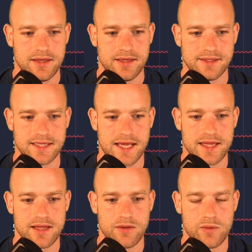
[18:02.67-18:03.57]

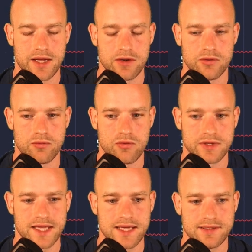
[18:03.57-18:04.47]
Then we're gonna
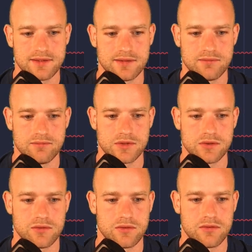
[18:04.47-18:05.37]
rotate,
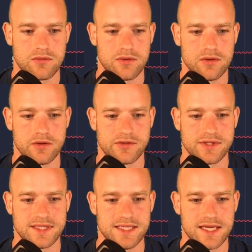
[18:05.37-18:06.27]
so on the
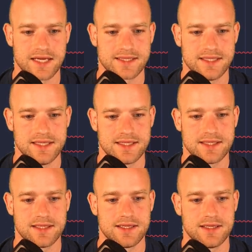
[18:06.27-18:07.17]

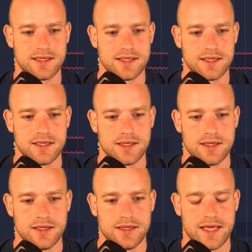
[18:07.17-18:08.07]
z-axis,
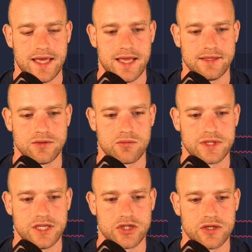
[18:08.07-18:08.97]
and the
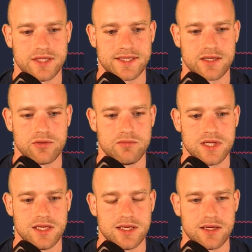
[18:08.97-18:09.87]
rotation is gonna
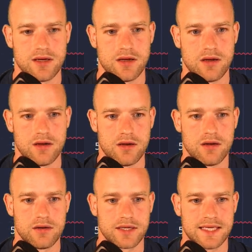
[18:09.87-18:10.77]
be
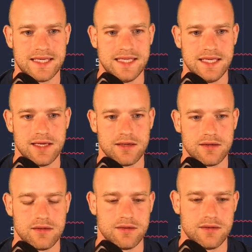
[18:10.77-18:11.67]
key,
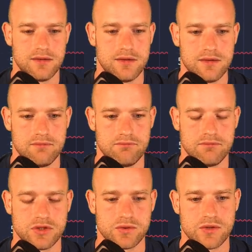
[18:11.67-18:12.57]

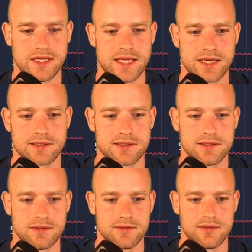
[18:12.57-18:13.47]
so the index
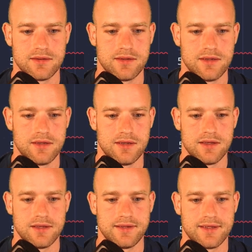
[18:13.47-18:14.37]

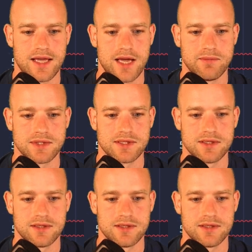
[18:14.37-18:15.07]
times